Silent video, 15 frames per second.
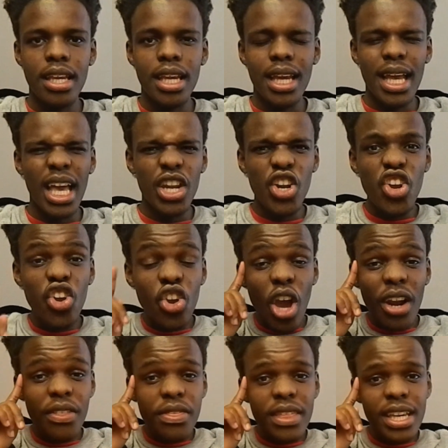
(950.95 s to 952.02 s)
I did
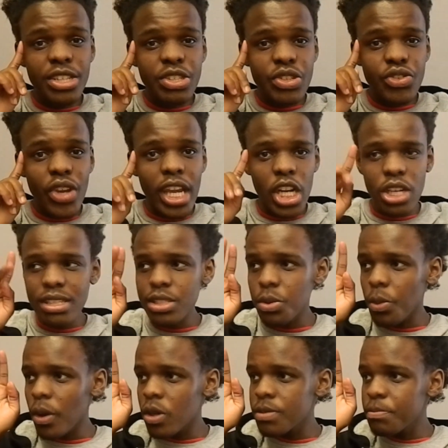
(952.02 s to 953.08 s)
not think straight
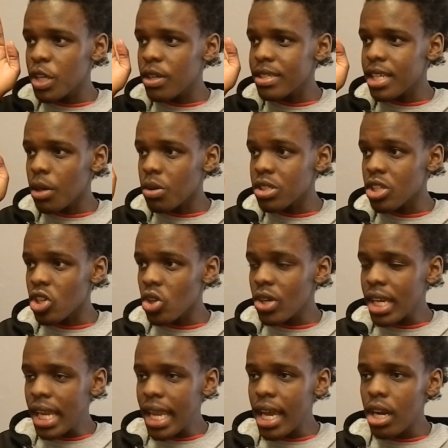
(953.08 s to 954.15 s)
because I was
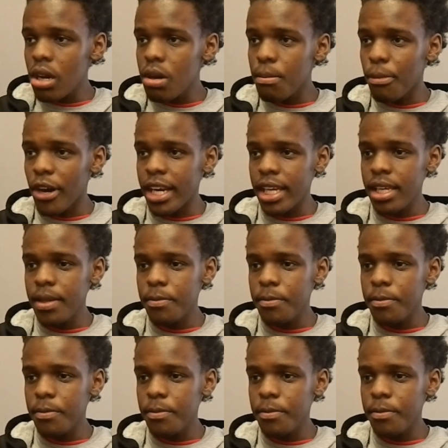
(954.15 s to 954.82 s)
looking at her body.